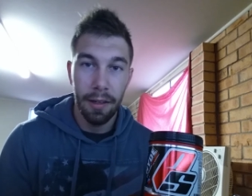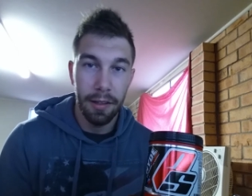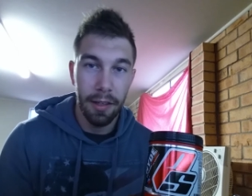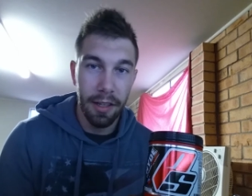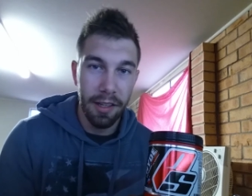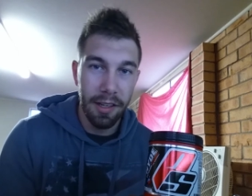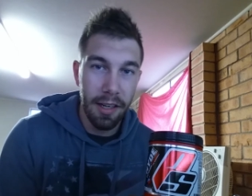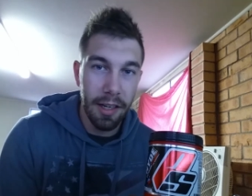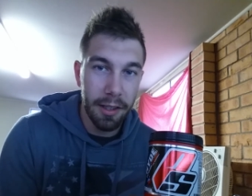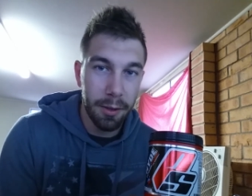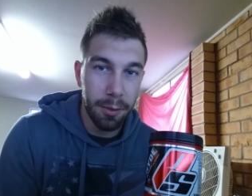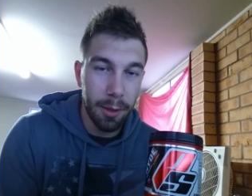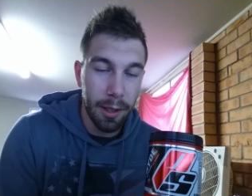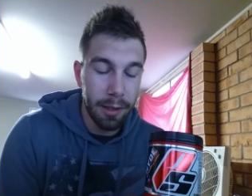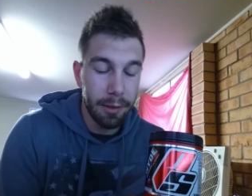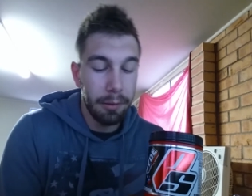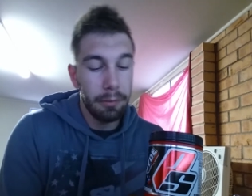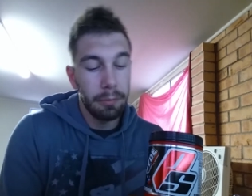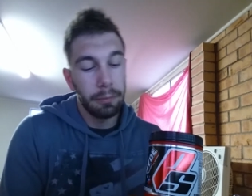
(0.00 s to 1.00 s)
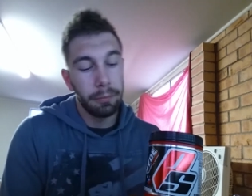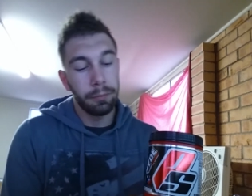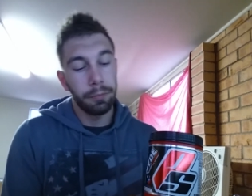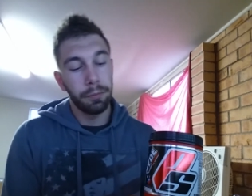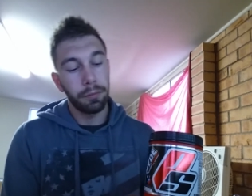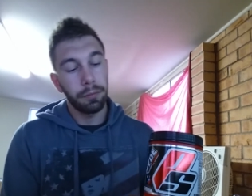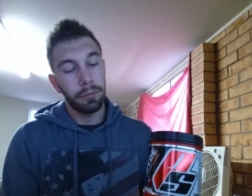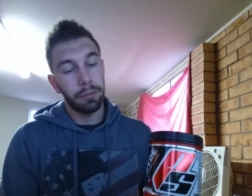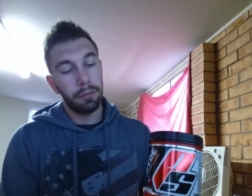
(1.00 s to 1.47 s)
Now, the next one
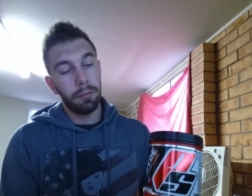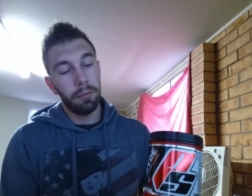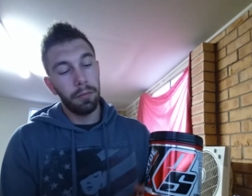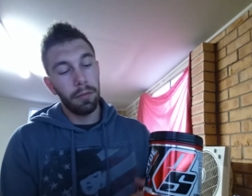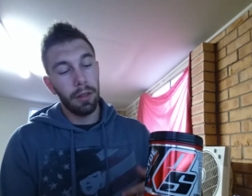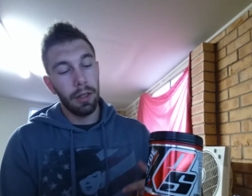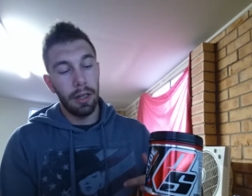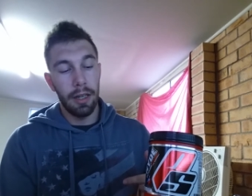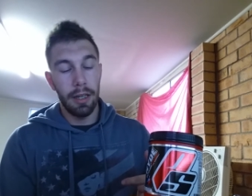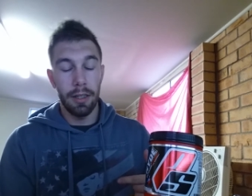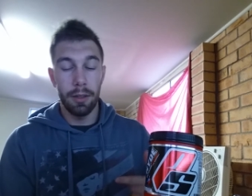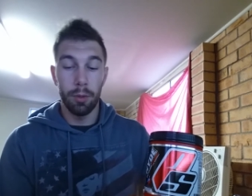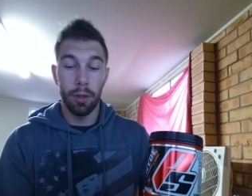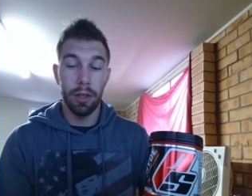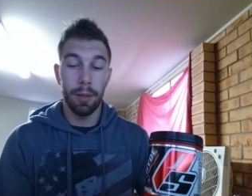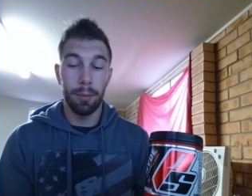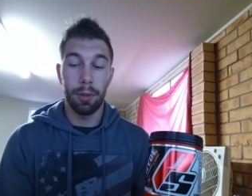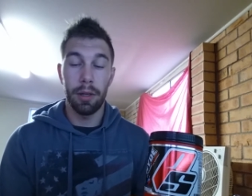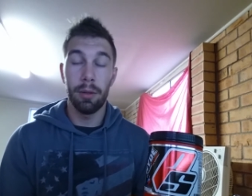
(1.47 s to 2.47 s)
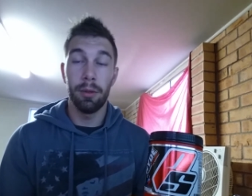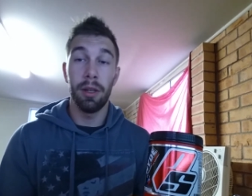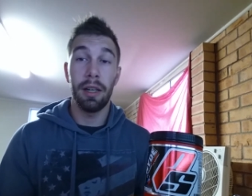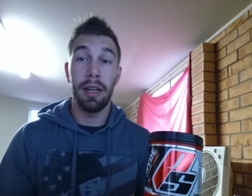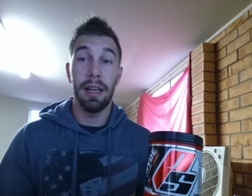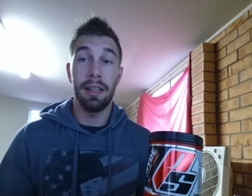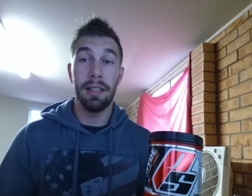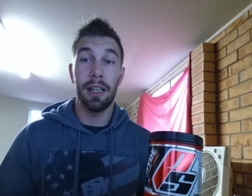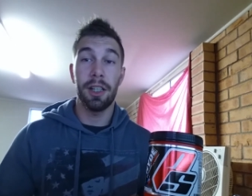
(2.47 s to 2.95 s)
is what the
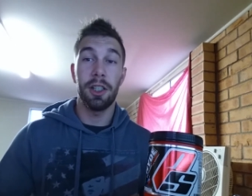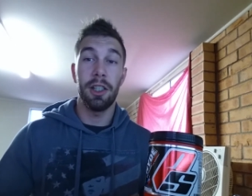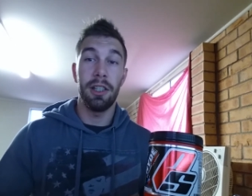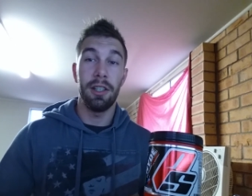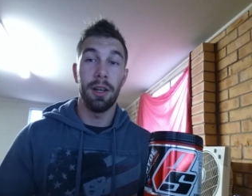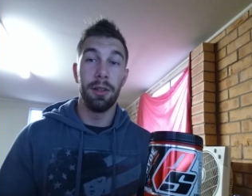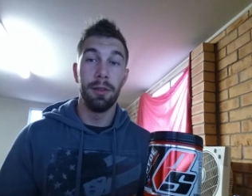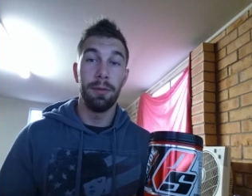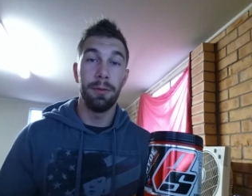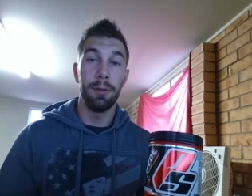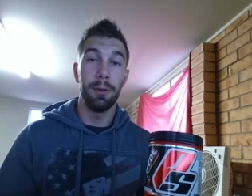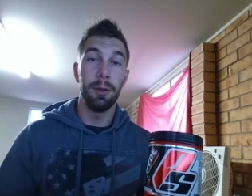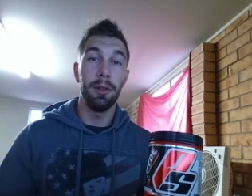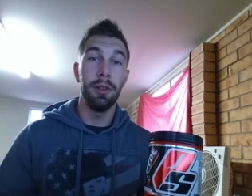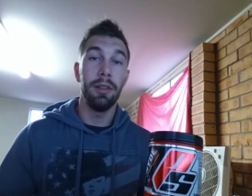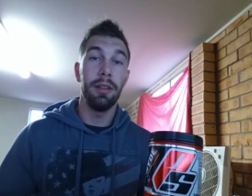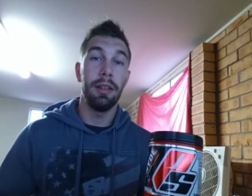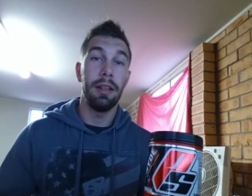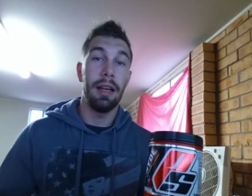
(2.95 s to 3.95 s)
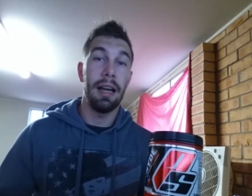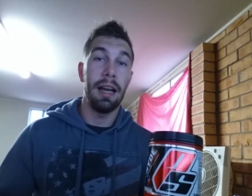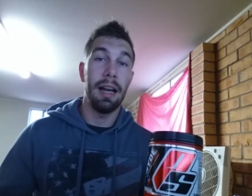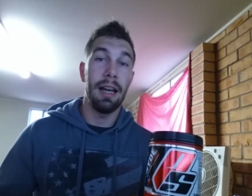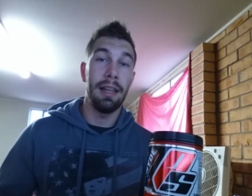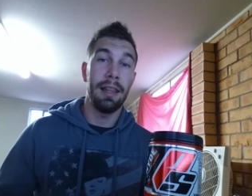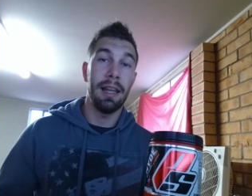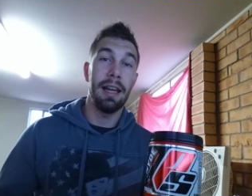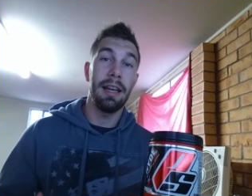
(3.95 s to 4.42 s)
pre-workout is actually known for,
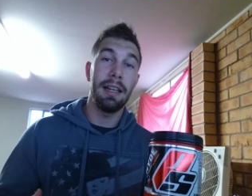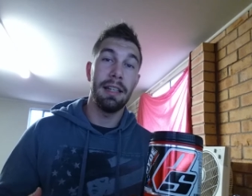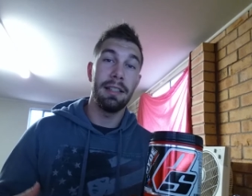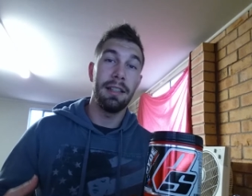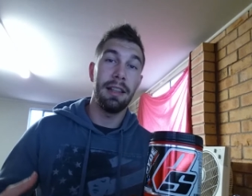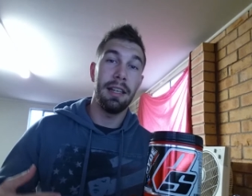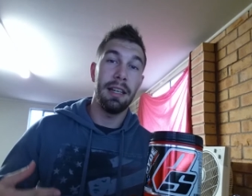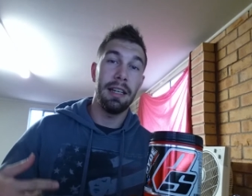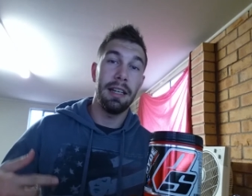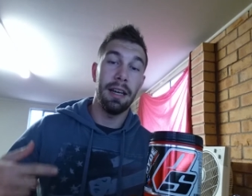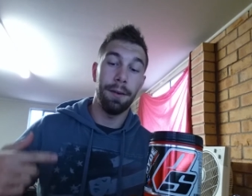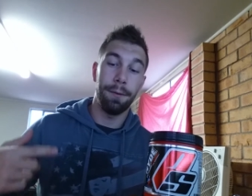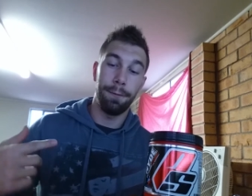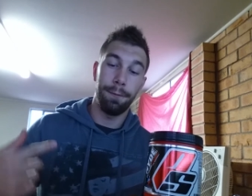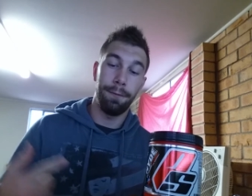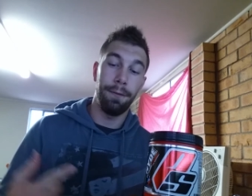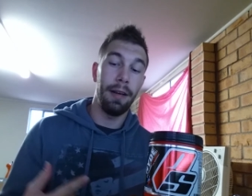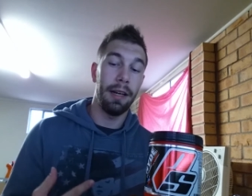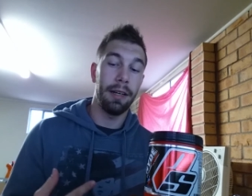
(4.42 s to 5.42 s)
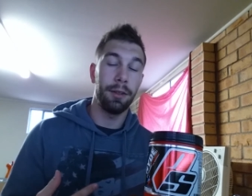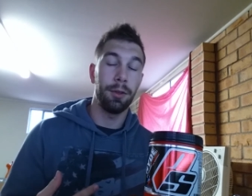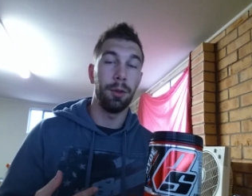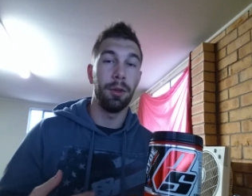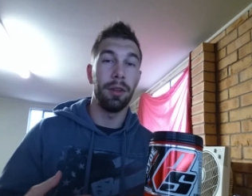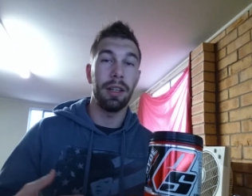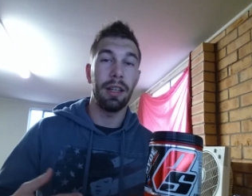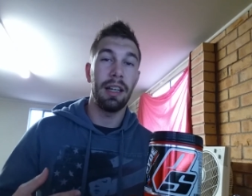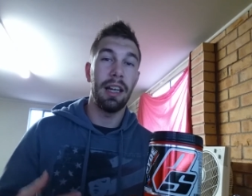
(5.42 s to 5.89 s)
and that is the effect,
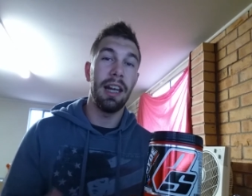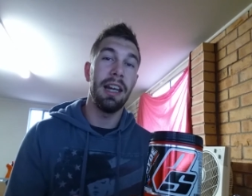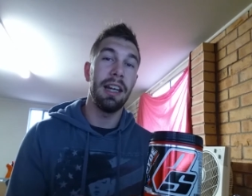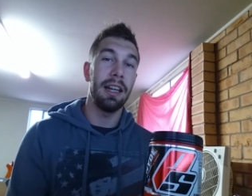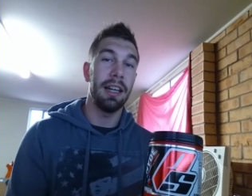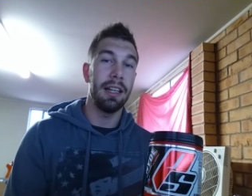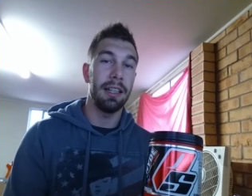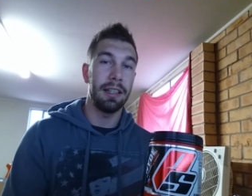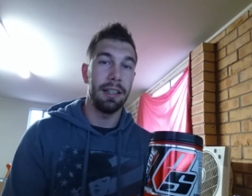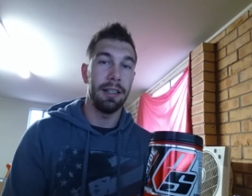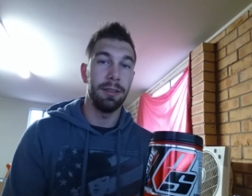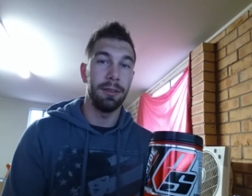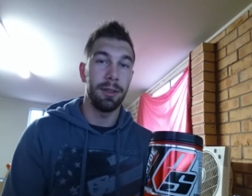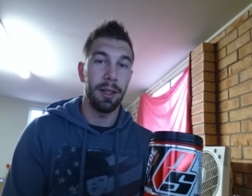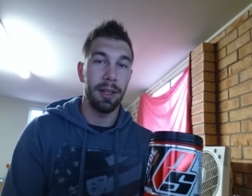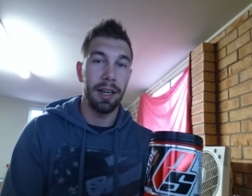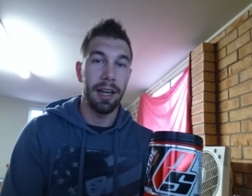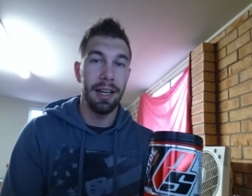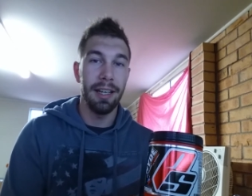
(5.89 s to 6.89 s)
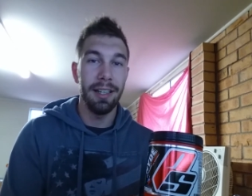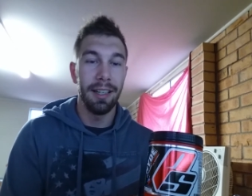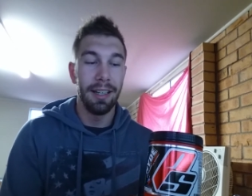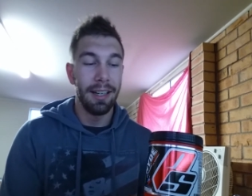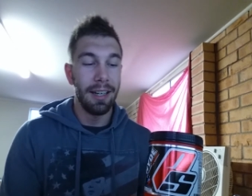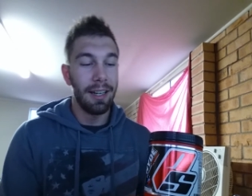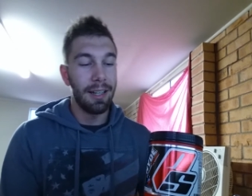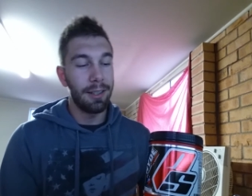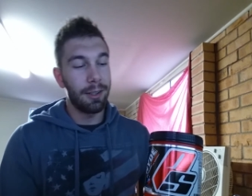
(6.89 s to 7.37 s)
or the kick it gives, okay?
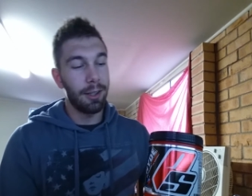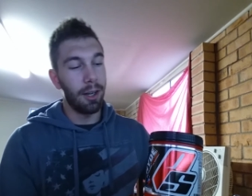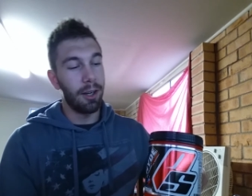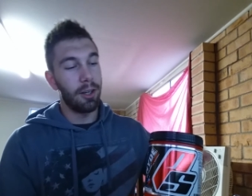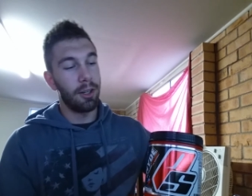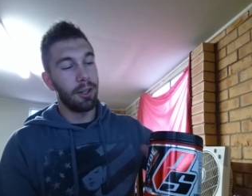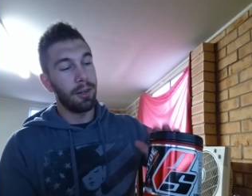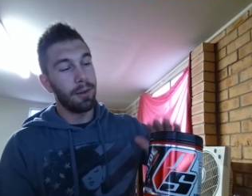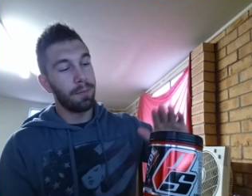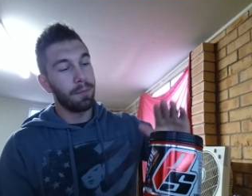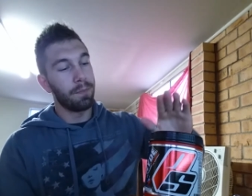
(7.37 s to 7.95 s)
So,